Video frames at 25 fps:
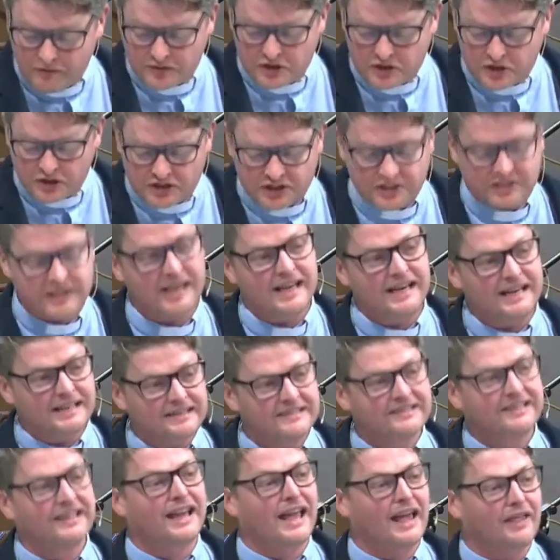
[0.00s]
just seen
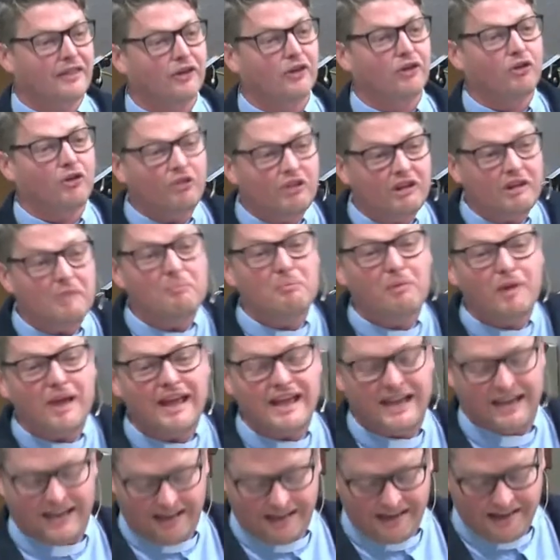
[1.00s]
together, could it
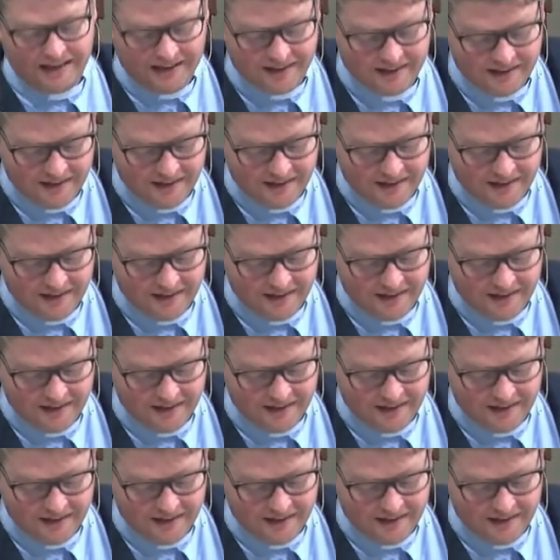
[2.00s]
be